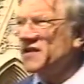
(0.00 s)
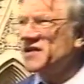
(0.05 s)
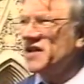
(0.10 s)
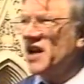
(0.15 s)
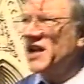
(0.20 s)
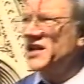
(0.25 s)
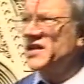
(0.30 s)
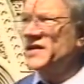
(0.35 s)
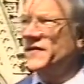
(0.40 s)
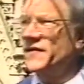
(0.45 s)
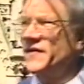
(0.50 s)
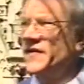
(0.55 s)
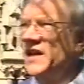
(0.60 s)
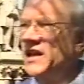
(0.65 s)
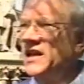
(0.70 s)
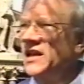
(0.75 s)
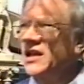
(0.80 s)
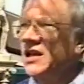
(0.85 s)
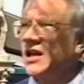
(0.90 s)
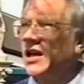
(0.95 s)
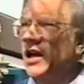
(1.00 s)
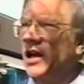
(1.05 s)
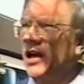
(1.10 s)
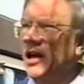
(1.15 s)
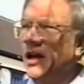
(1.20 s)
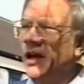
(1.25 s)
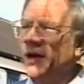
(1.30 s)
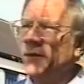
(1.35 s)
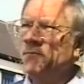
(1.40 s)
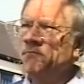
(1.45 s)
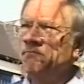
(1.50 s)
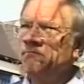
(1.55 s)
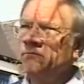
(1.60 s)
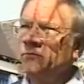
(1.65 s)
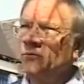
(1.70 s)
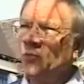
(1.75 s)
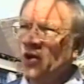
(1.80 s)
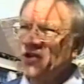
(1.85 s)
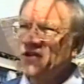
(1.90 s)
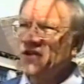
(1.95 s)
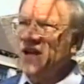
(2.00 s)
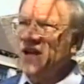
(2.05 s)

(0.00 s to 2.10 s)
site of the what's